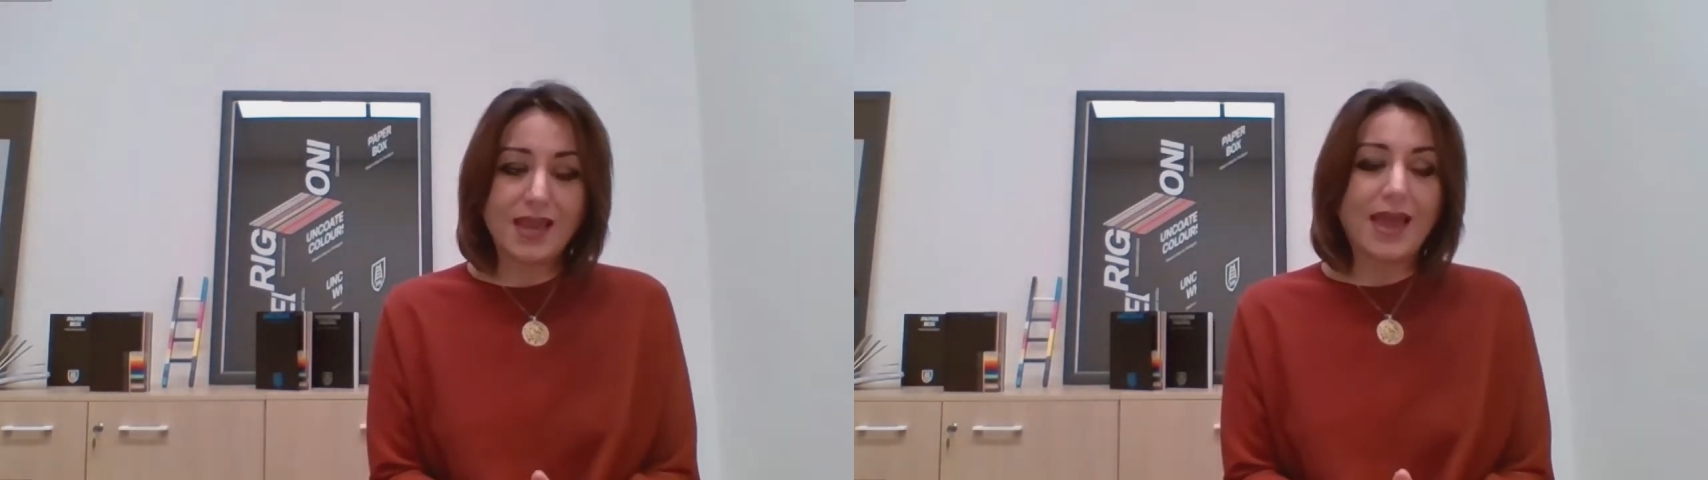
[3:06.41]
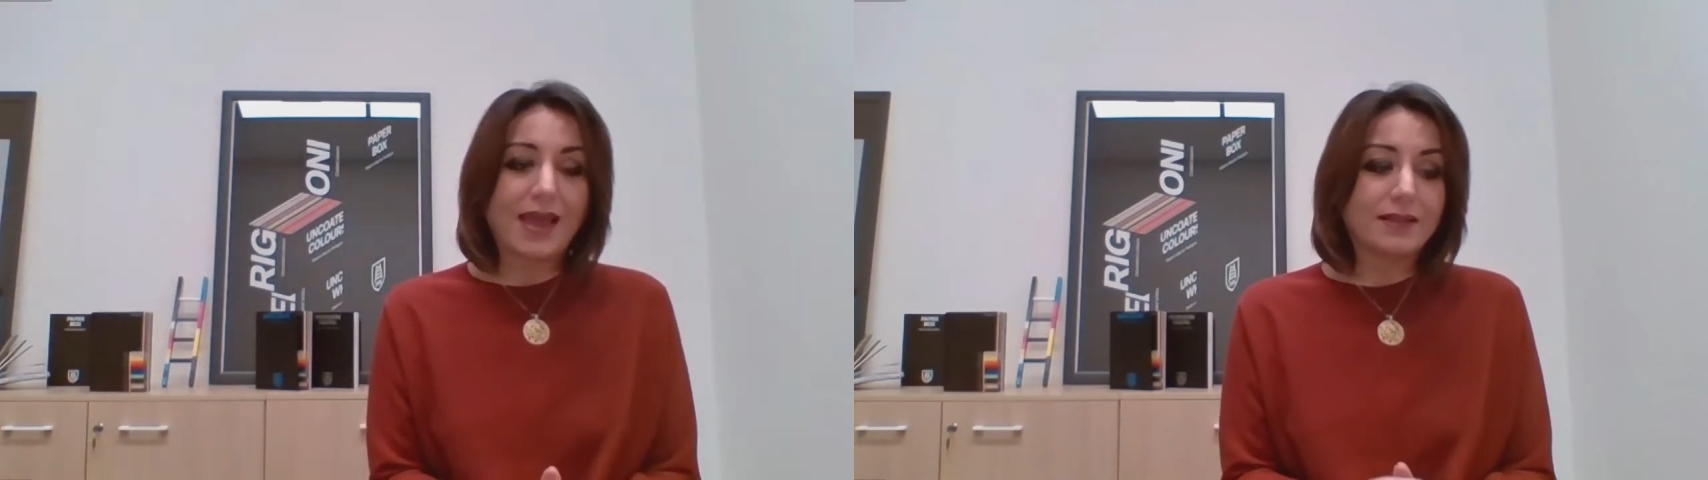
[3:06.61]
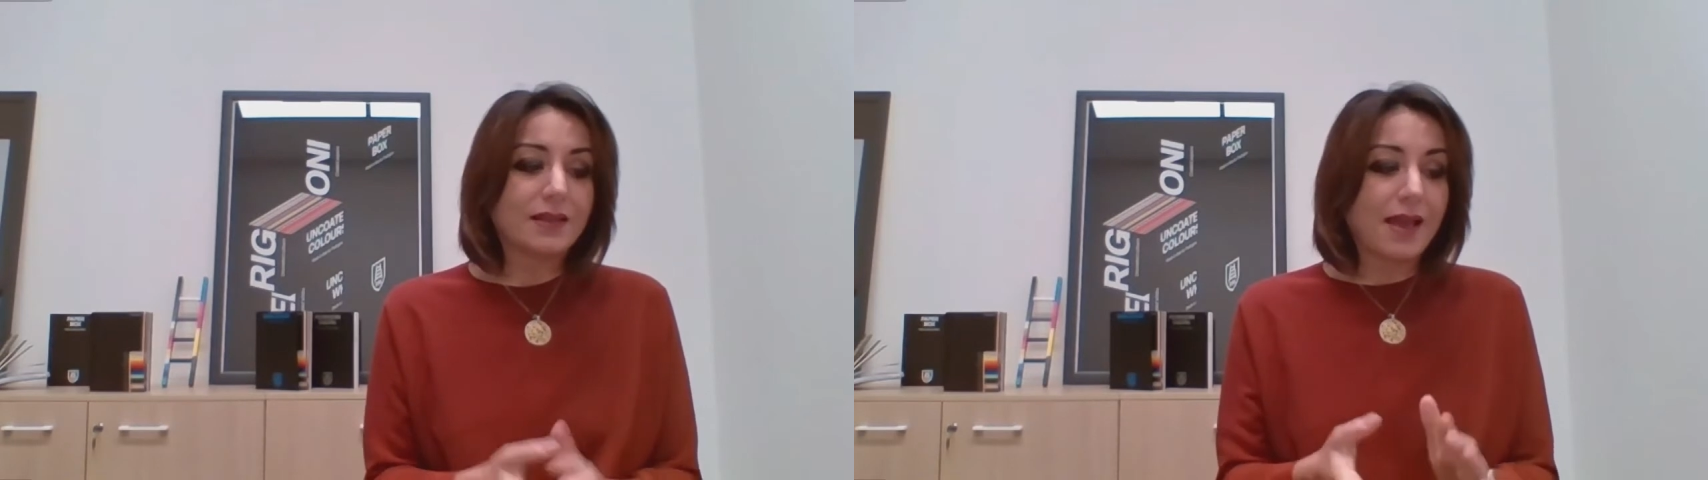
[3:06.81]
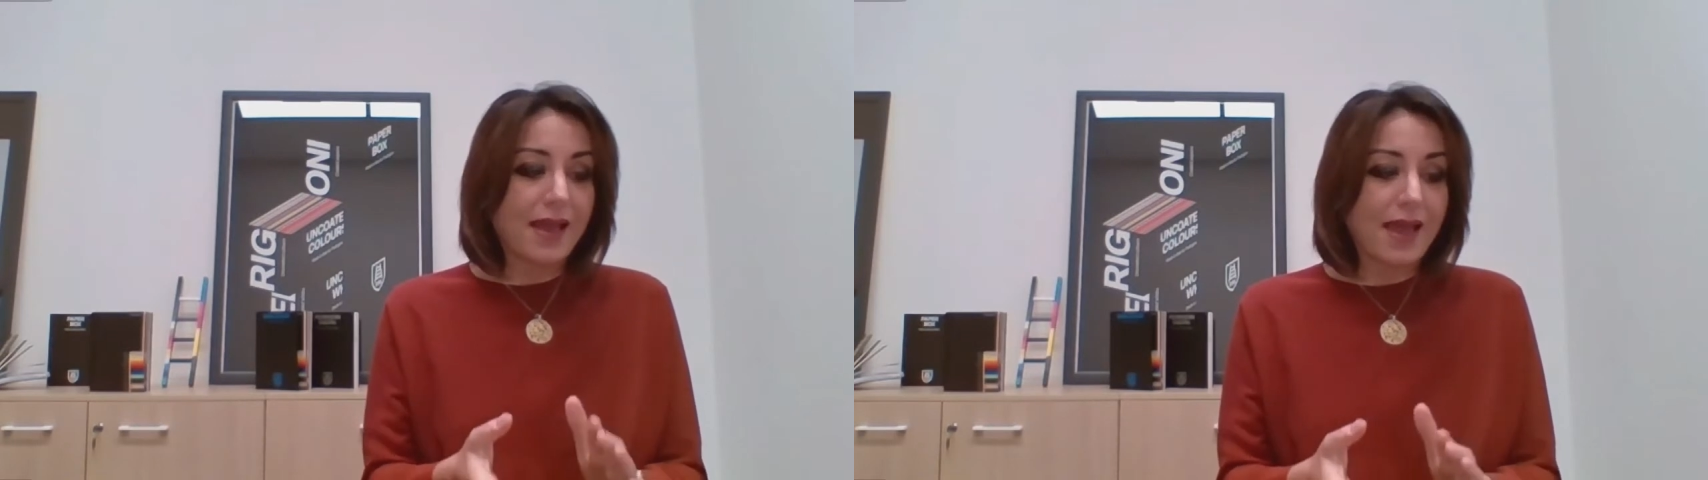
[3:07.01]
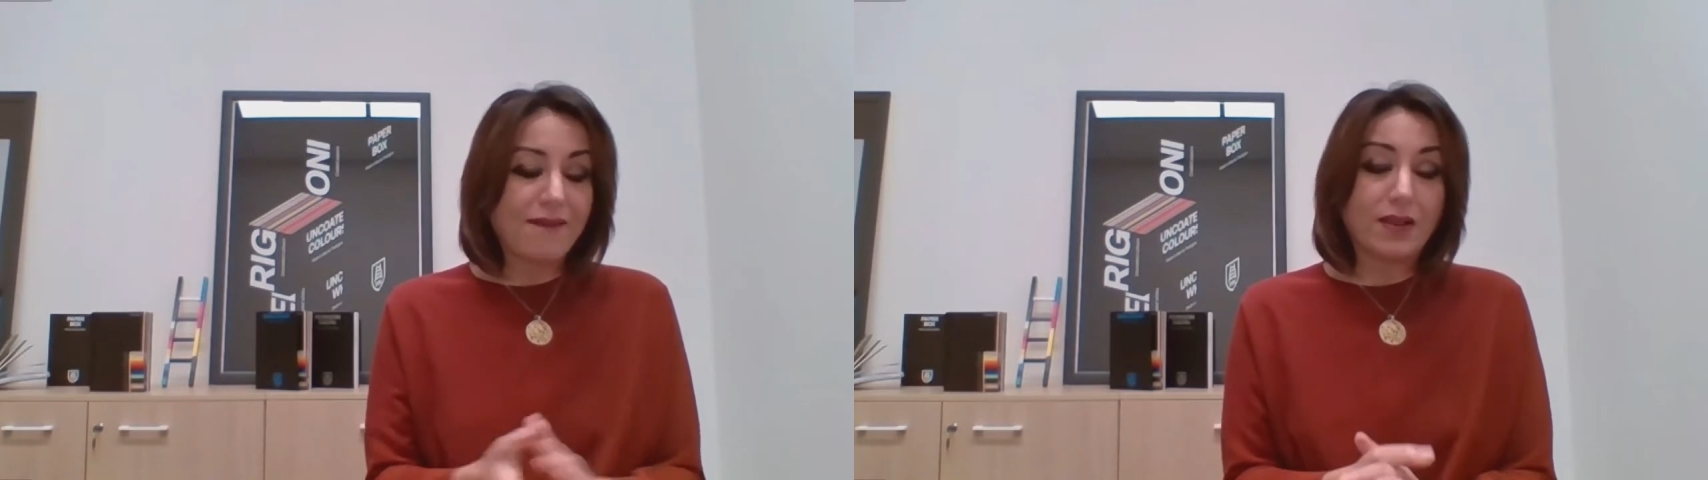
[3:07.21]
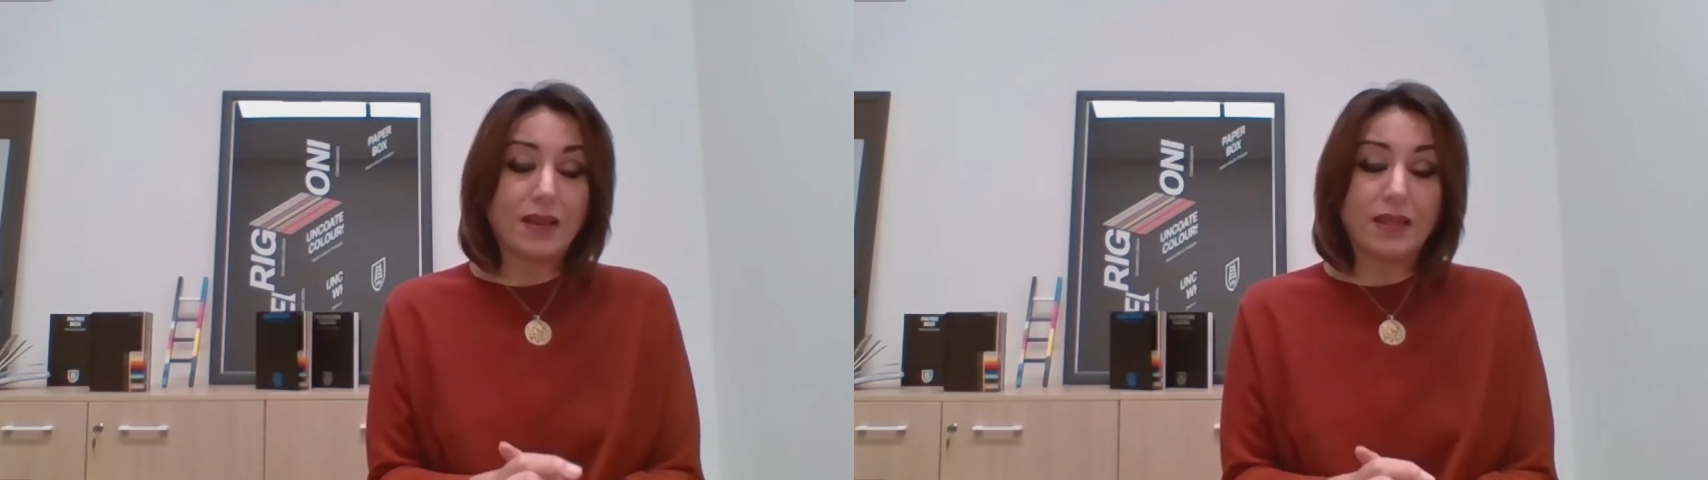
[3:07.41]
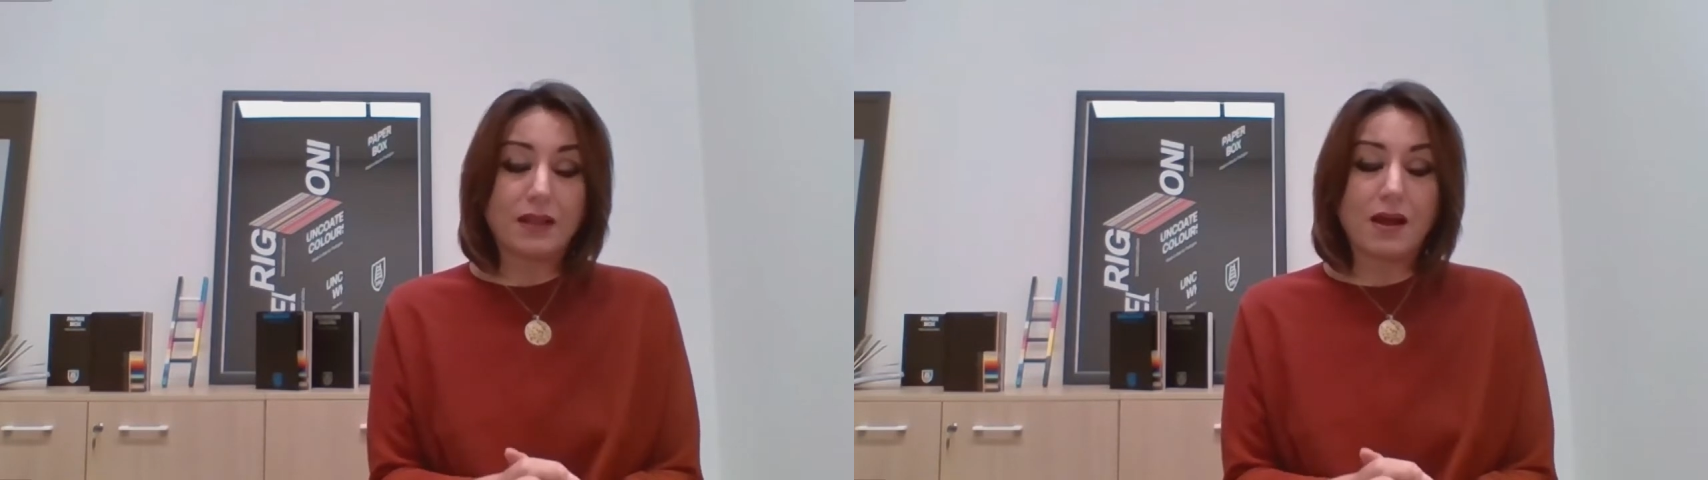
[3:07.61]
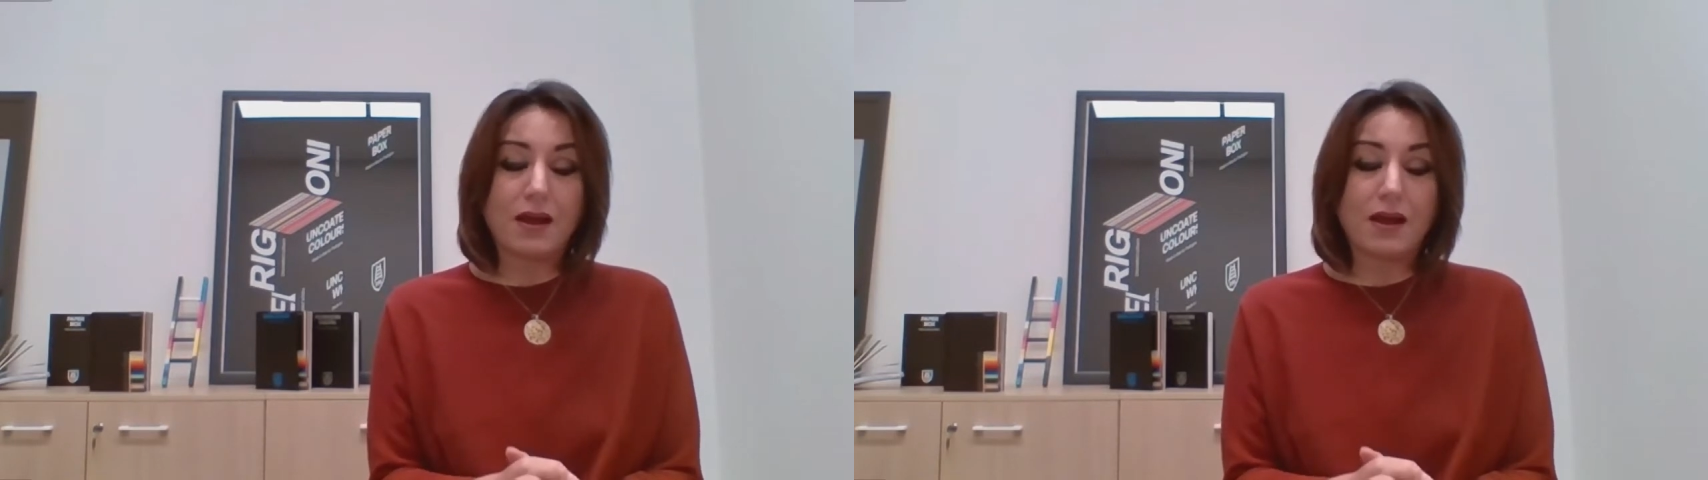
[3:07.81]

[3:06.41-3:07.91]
and Evelyn